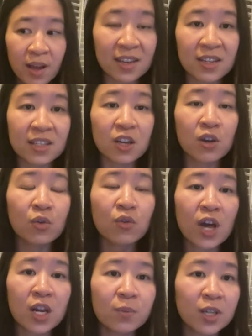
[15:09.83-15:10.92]
It is
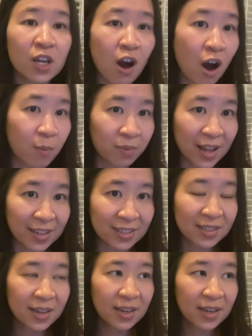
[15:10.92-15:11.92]
incredibly complex.